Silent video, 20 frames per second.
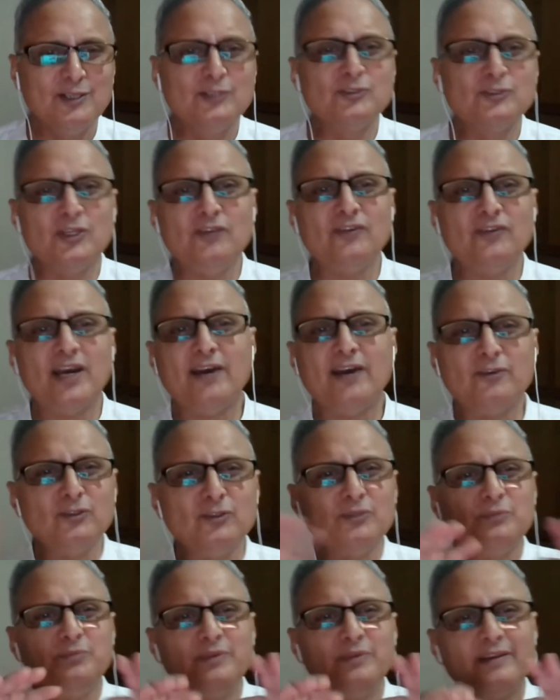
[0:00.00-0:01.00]
So if I had
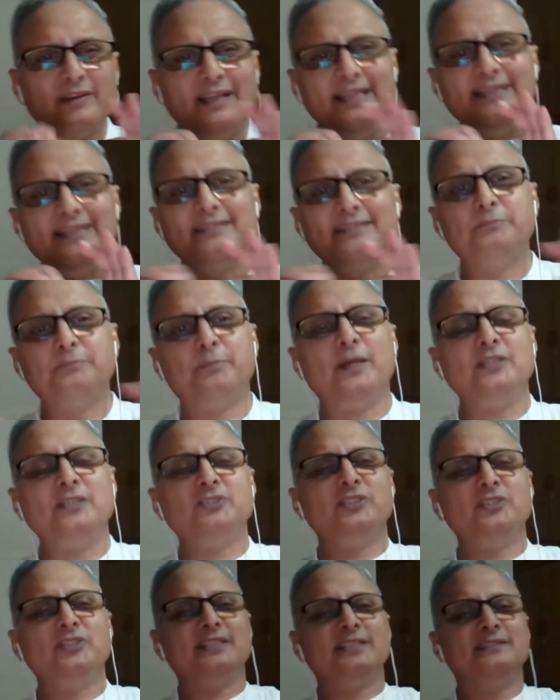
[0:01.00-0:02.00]
to really
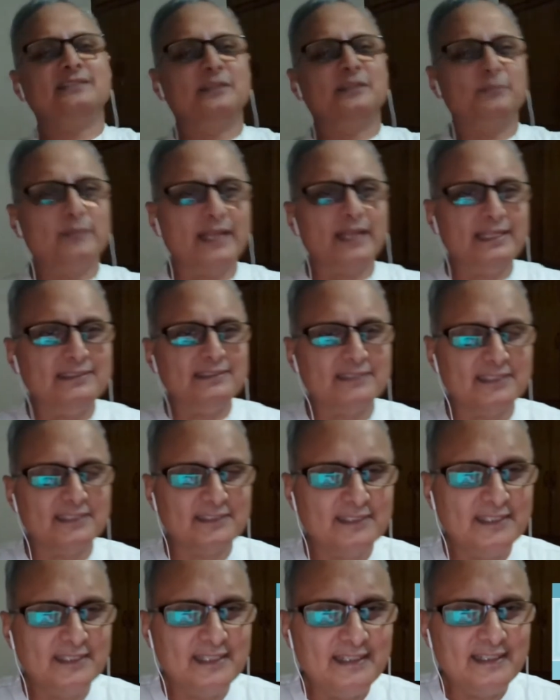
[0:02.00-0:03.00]
punch it and summarize
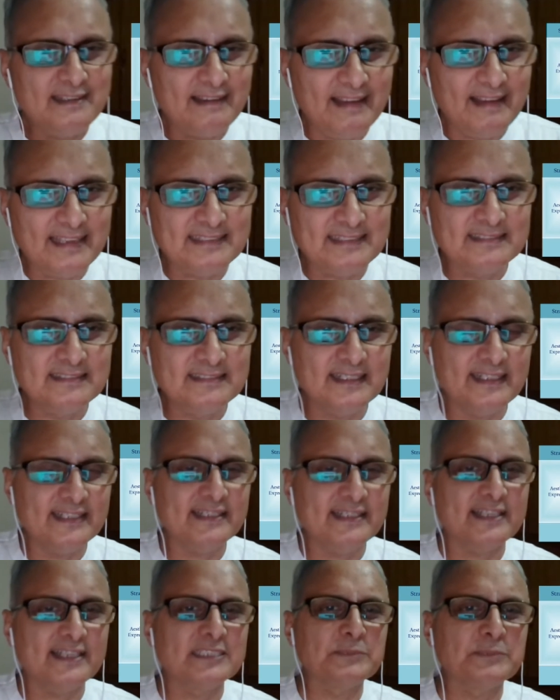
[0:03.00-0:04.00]
it,
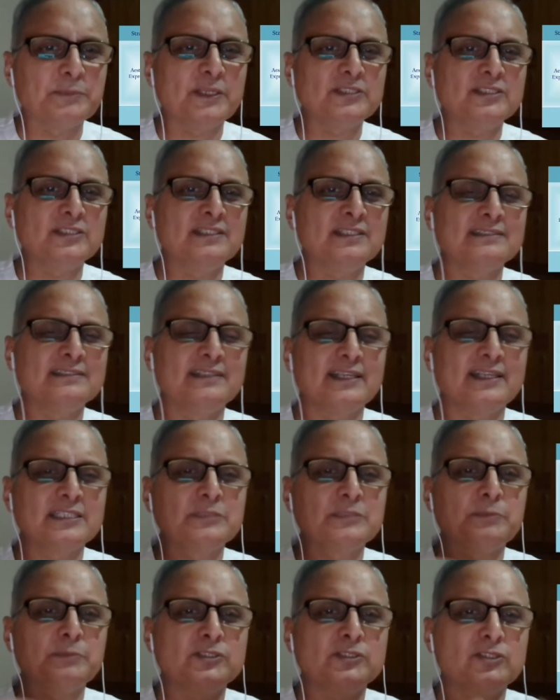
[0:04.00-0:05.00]
aesthetic expression is an
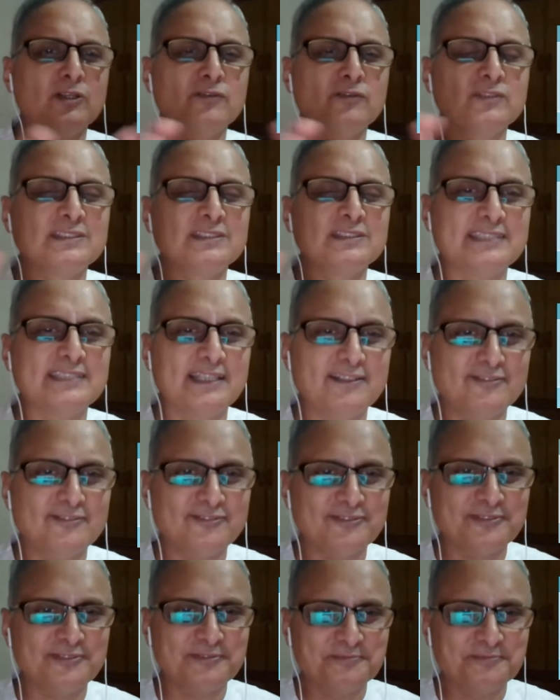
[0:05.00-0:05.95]
expression of the self.